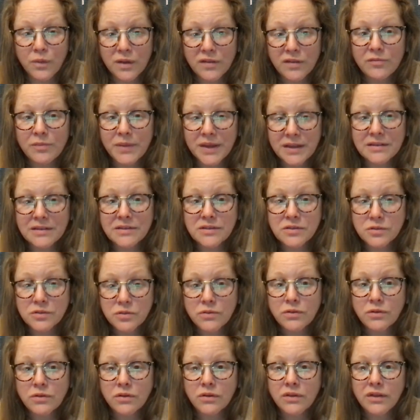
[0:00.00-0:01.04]
made this
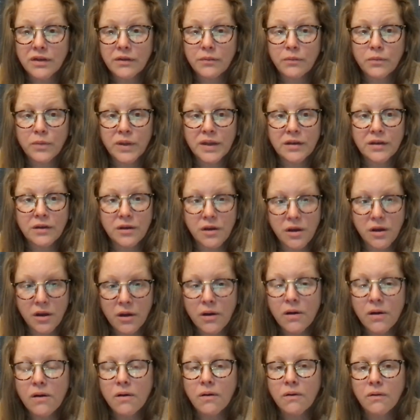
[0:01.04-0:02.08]
tool that we
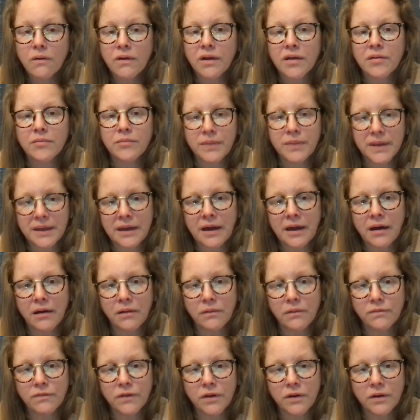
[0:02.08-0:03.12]
know can be
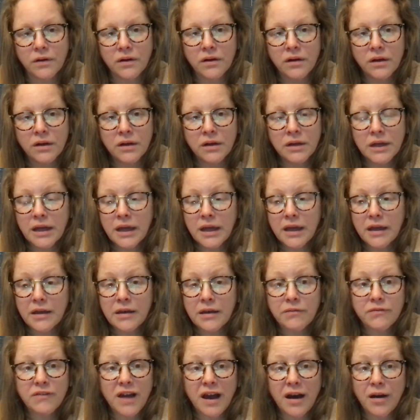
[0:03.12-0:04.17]
helpful
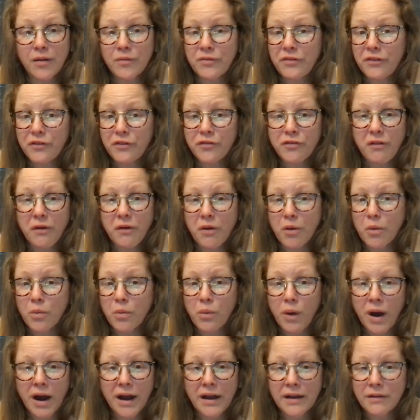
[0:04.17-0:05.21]
and helpful for a
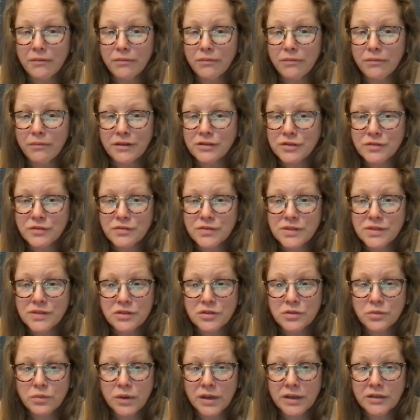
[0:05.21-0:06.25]
wide range of
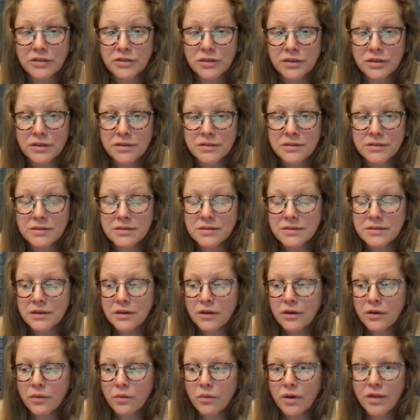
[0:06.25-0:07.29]
situations,
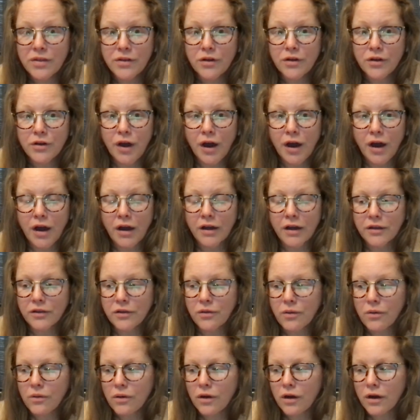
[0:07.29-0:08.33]
whether or not
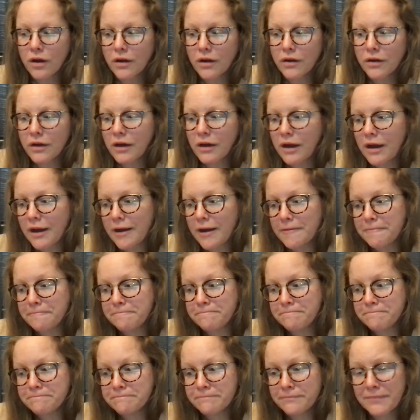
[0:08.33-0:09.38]
you're
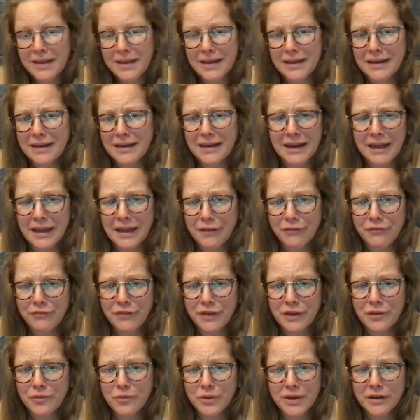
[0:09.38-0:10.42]
in an
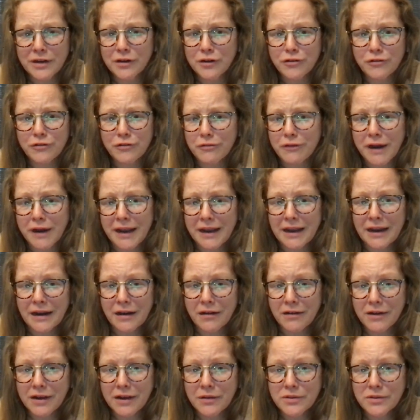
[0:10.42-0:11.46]
iffy, weird gray
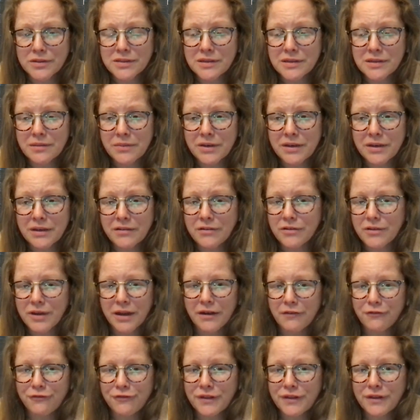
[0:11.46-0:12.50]
area with somebody and you get
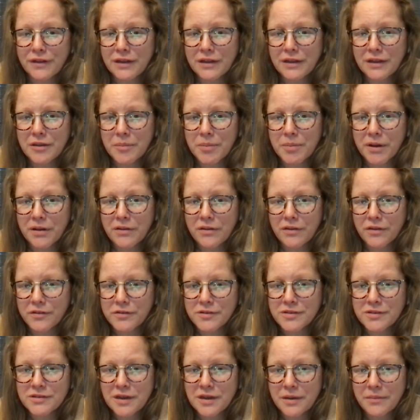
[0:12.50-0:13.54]
a feeling in the pit of your
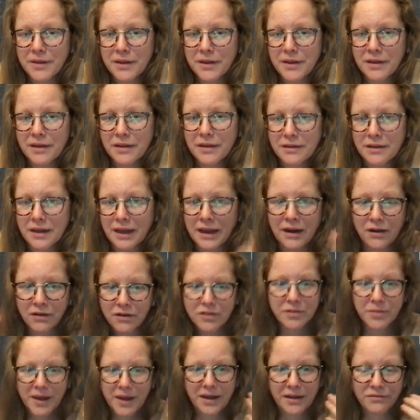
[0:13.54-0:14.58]
stomach and the hair on
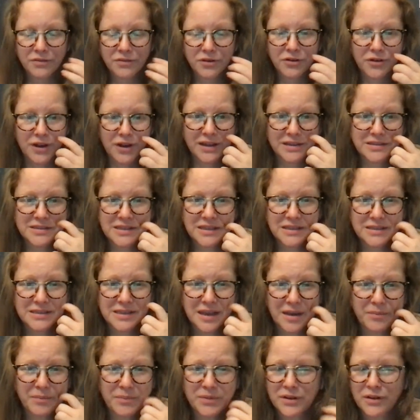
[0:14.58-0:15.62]
the back of your neck sticks
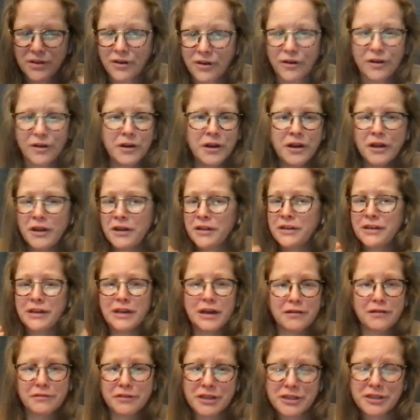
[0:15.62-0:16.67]
up and you're
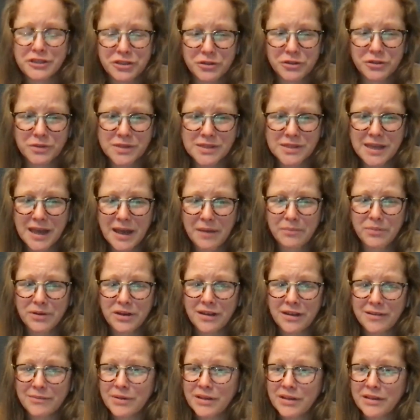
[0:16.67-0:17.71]
not really sure what's
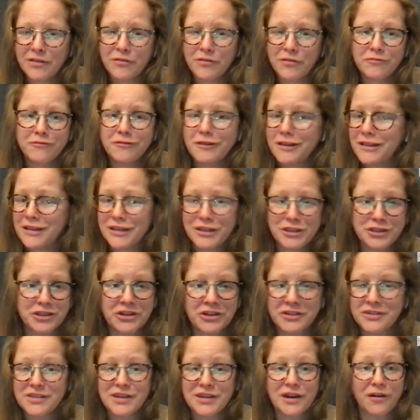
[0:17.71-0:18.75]
happening, but you really
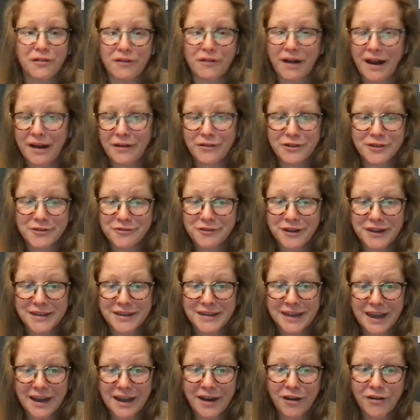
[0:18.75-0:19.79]
shouldn't stick around to find
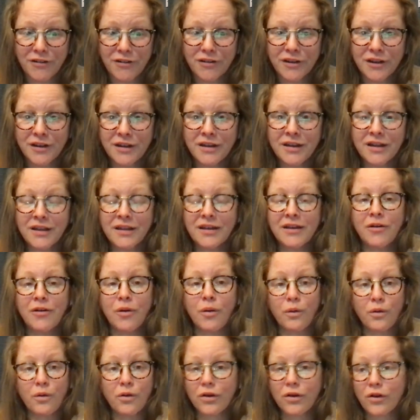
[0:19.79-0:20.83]
out.
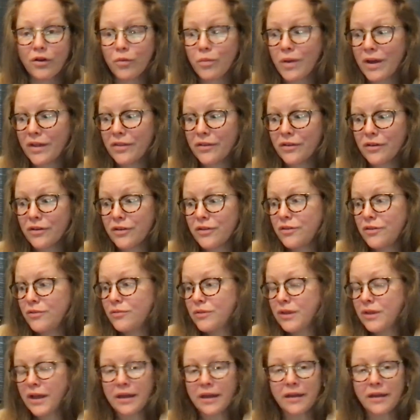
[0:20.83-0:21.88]
Or whether you
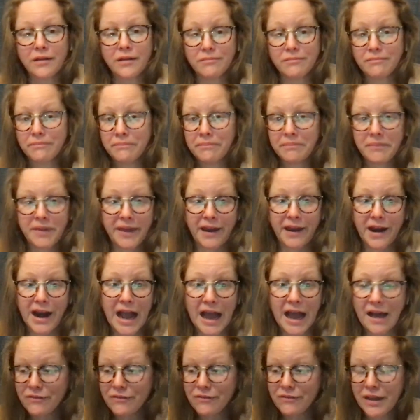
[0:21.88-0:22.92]
like are
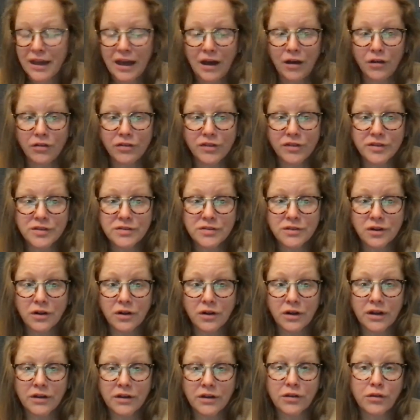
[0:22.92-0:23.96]
having a health concern
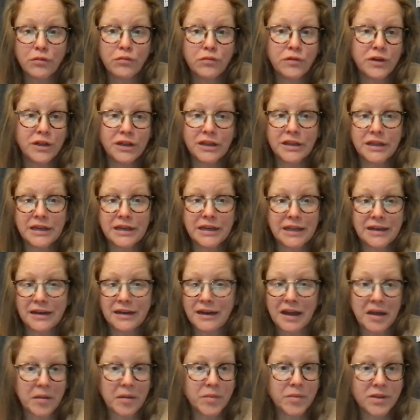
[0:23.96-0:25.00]
and you really need an
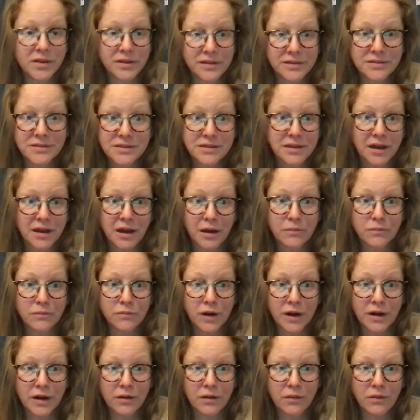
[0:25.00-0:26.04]
ambulance to come
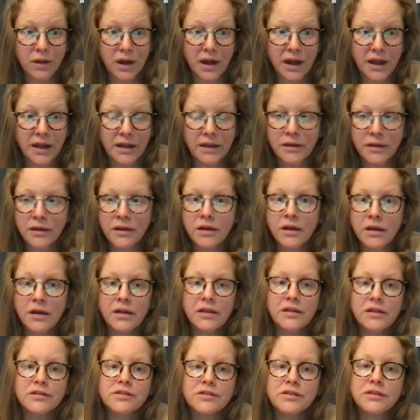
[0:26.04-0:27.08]
right away.
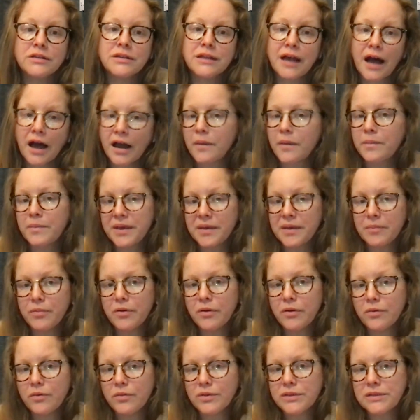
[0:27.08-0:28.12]
There's a lot of
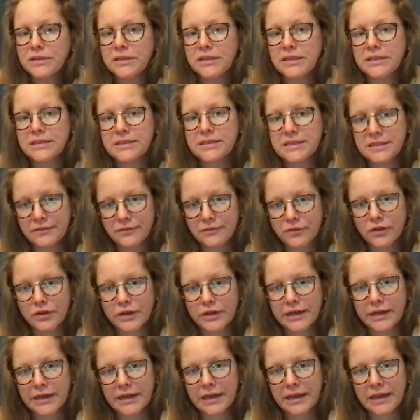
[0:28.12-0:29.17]
people with these different
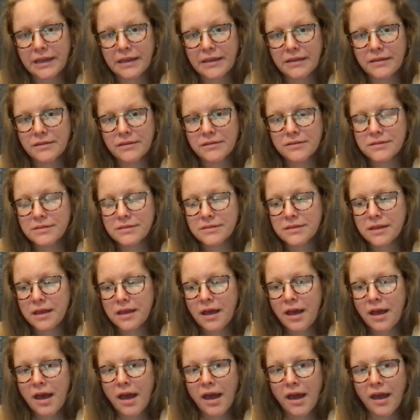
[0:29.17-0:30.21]
needs,
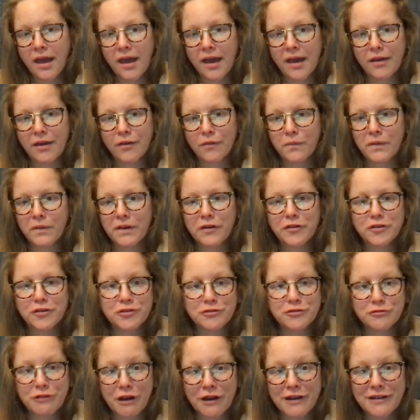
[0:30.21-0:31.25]
and we are
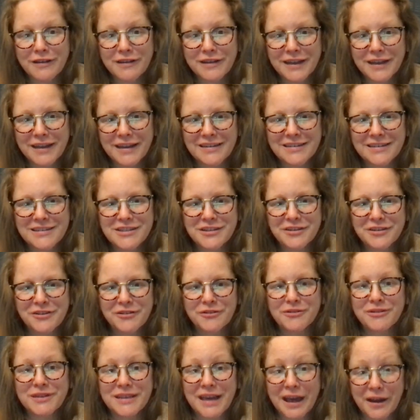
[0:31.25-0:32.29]
struggling
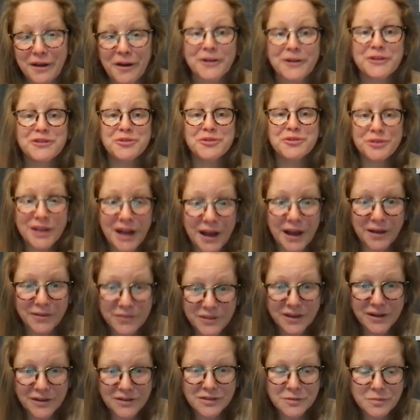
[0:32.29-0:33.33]
to get our tool out
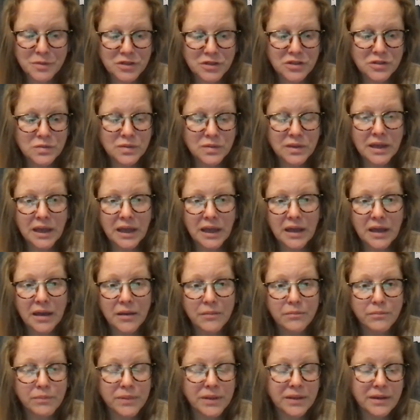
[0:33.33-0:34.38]
there as much as we
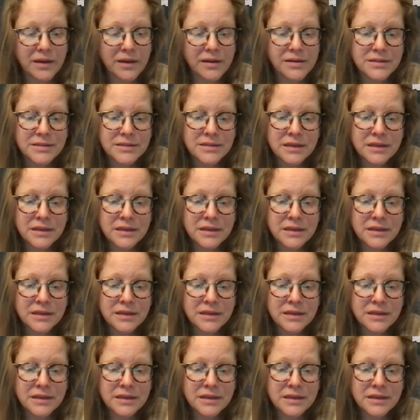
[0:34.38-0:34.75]
can because